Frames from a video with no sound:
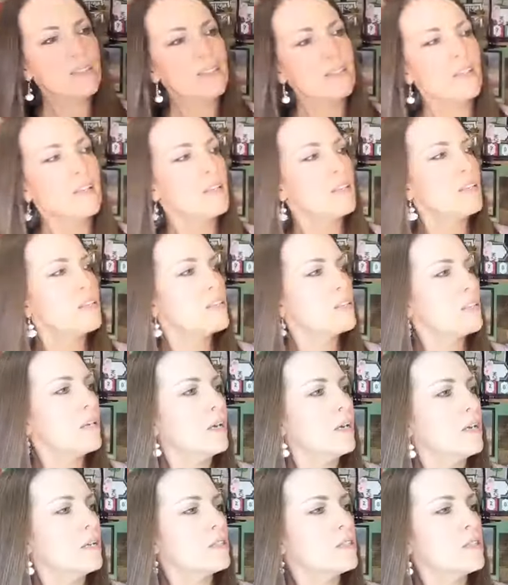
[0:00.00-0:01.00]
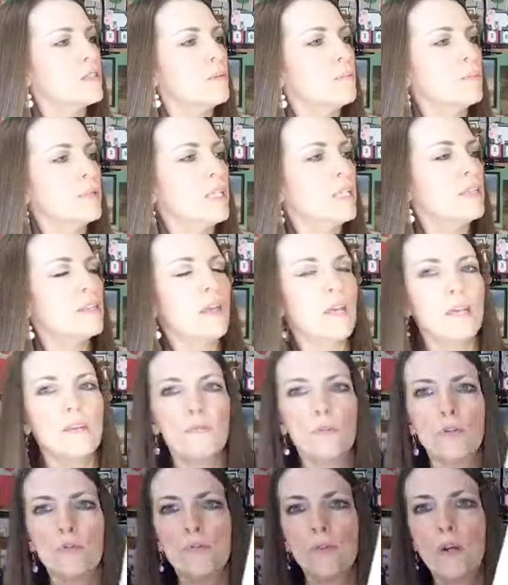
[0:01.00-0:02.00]
says, simply
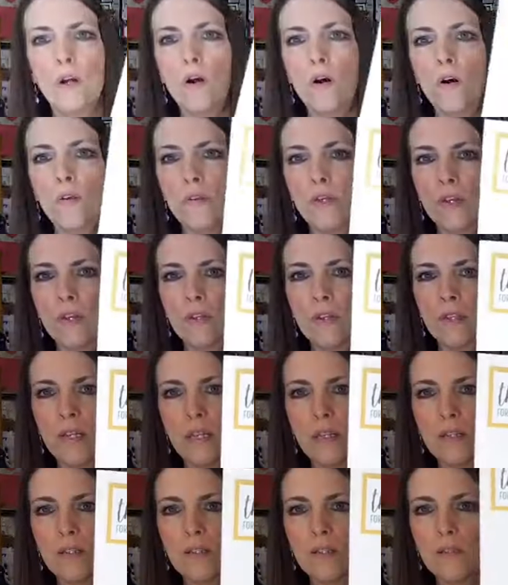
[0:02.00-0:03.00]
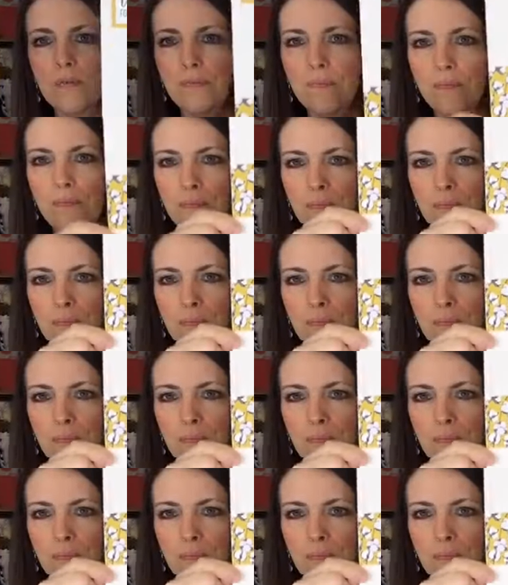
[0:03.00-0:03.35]
thankful for all the good things.